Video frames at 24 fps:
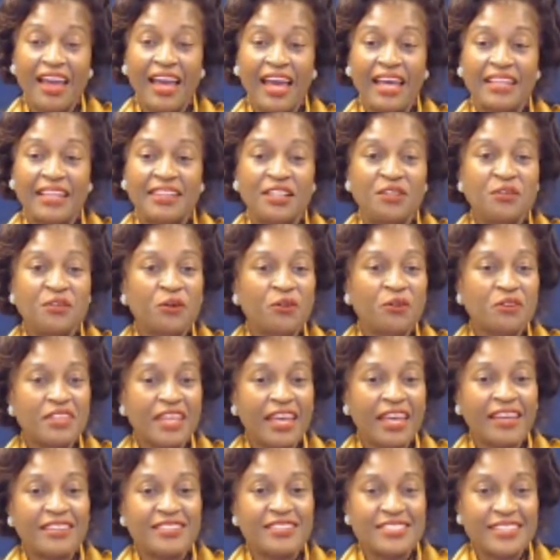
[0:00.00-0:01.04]
At the
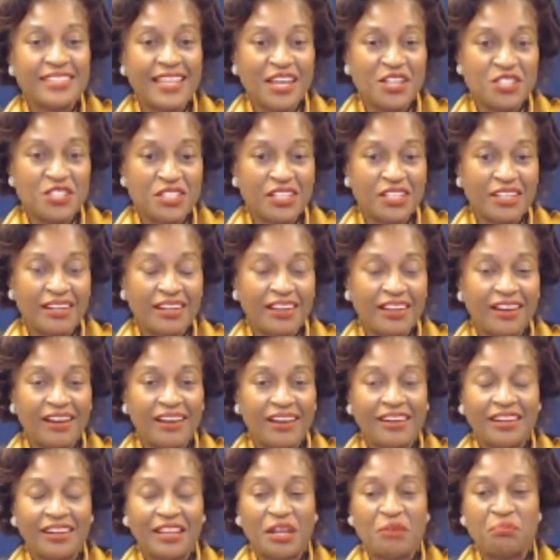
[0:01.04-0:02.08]
Northgate Station,
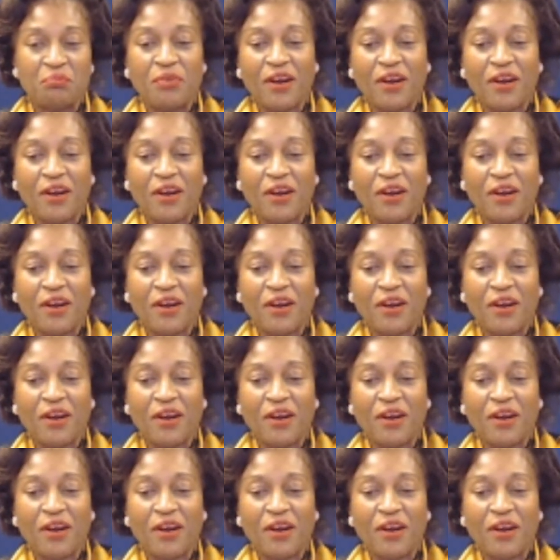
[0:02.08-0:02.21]
a